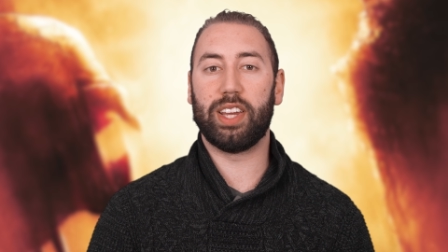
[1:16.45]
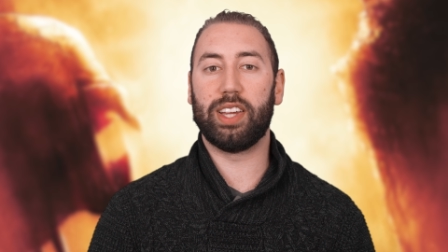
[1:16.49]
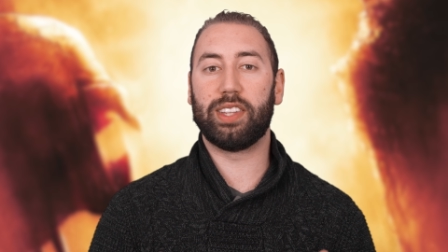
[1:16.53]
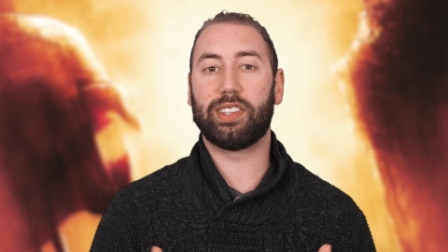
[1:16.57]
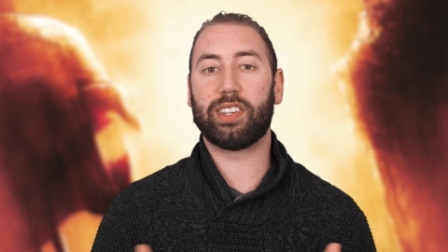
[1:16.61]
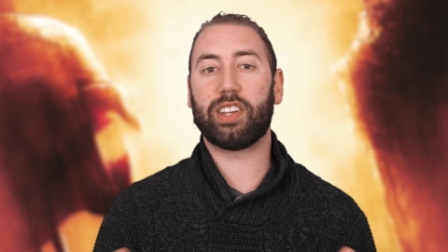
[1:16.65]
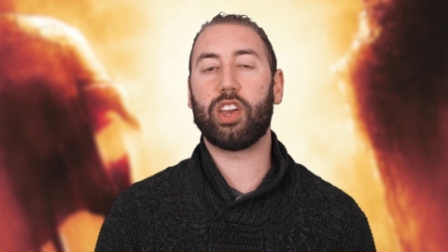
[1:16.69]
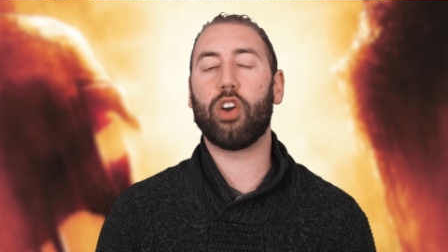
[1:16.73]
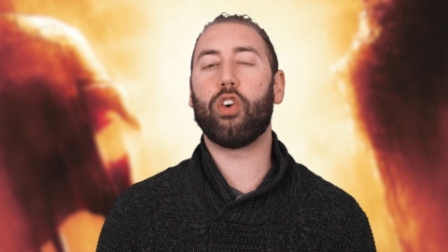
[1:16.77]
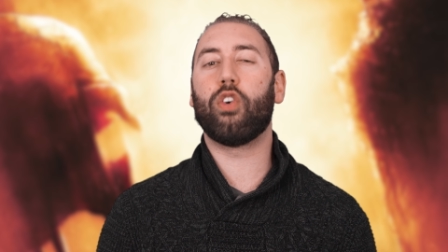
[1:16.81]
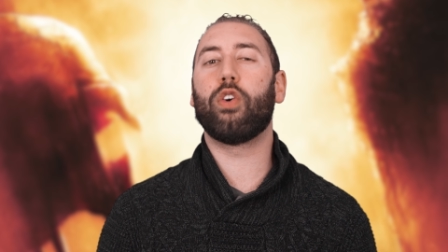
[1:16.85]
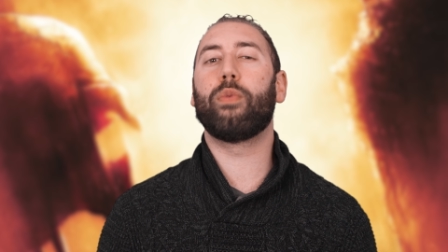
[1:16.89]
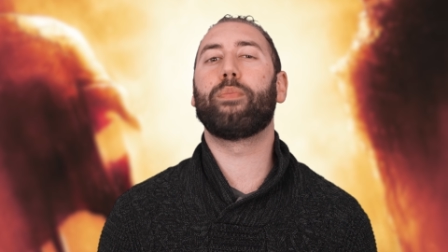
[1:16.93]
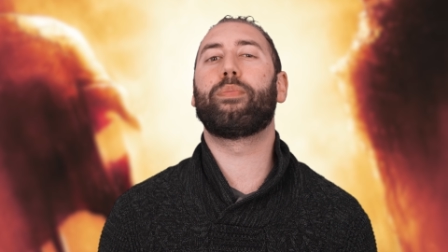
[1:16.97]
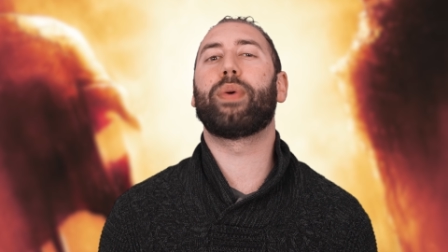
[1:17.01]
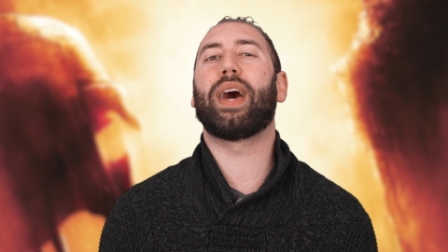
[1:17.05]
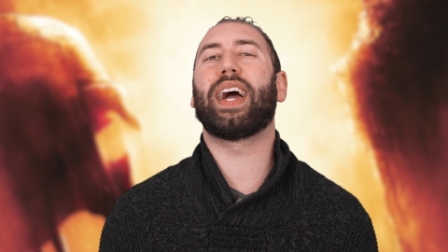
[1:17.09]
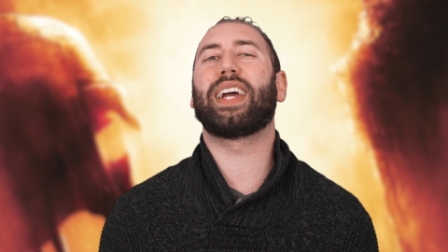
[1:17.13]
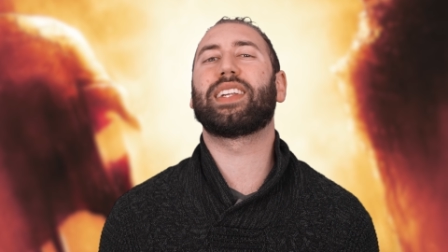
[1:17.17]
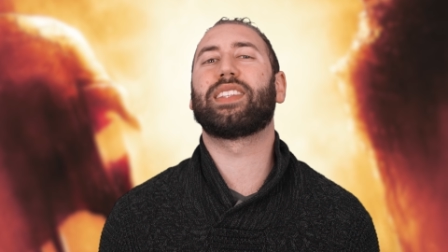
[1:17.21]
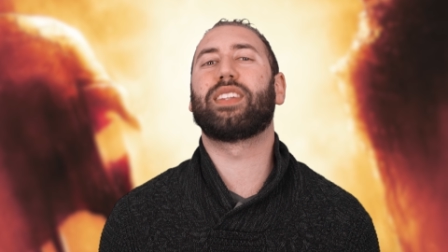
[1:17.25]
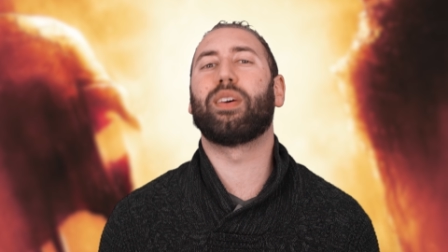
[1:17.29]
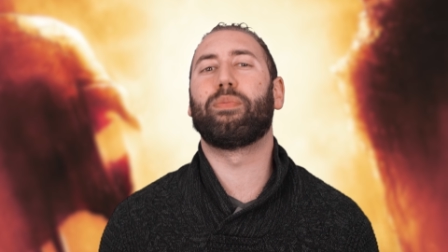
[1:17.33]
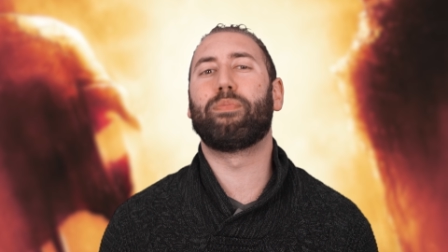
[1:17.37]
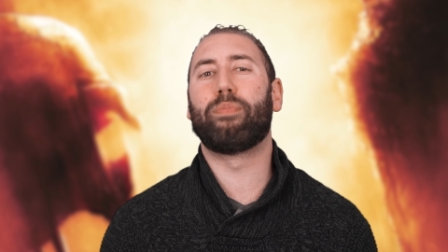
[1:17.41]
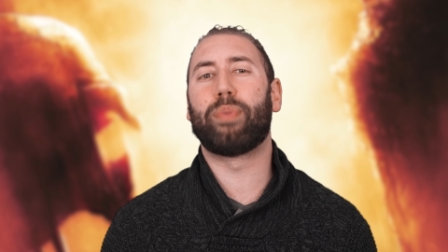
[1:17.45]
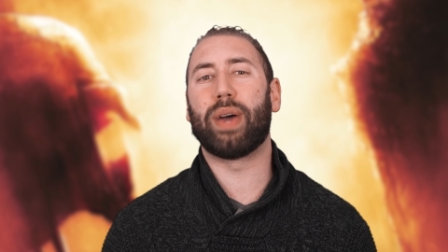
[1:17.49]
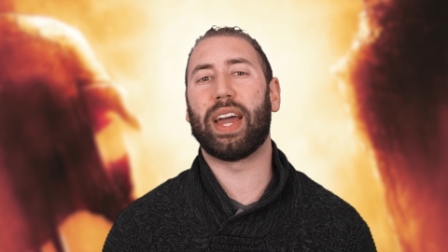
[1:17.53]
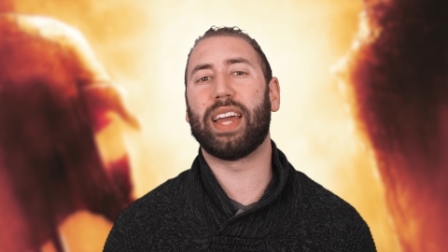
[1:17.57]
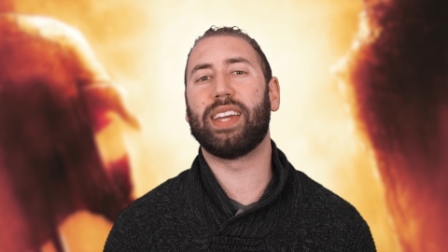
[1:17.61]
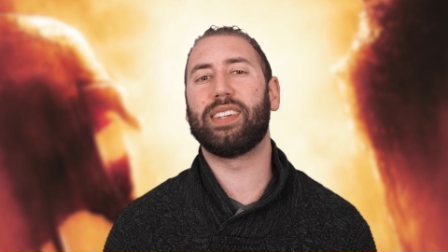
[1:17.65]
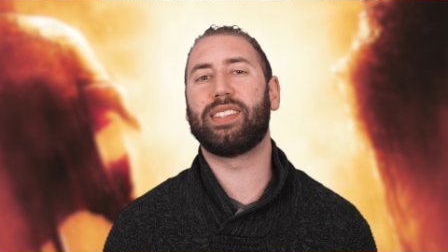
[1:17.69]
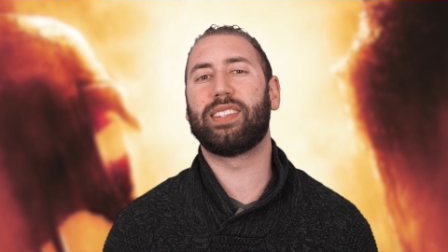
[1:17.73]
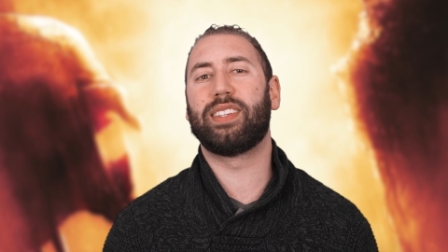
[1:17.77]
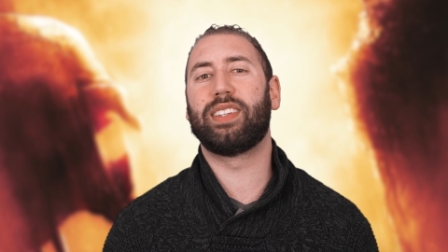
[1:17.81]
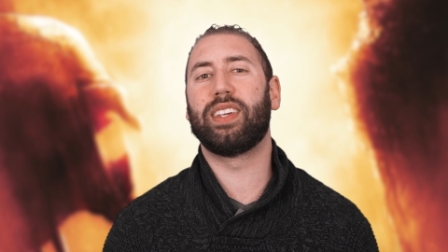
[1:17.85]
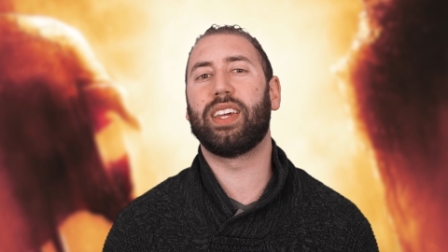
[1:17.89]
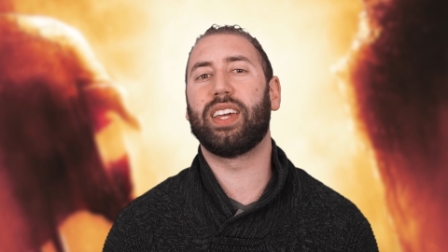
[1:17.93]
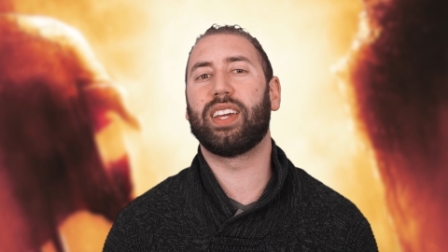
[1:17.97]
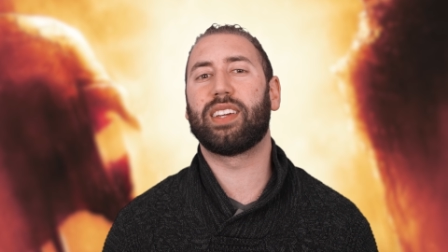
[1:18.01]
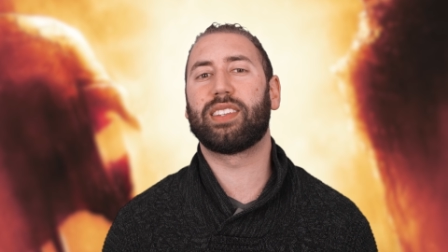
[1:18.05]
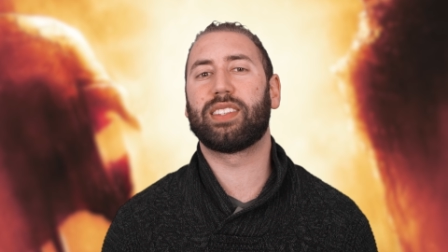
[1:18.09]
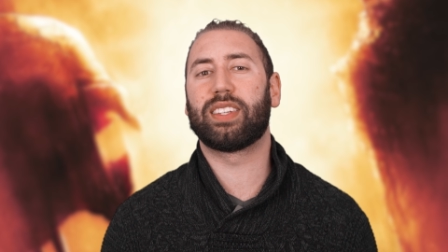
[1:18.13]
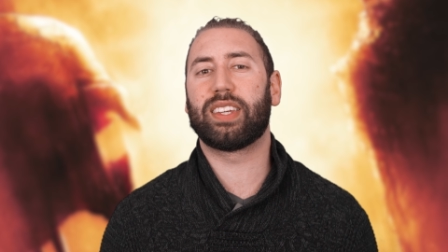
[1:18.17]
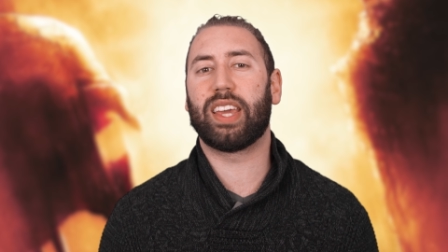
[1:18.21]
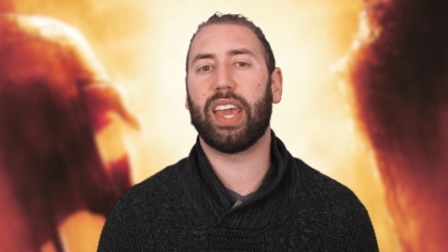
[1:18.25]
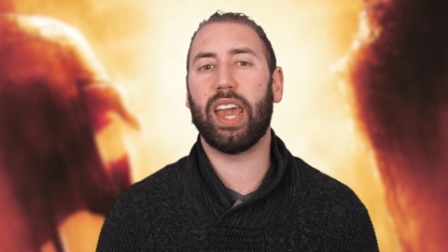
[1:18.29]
it's going back to basics,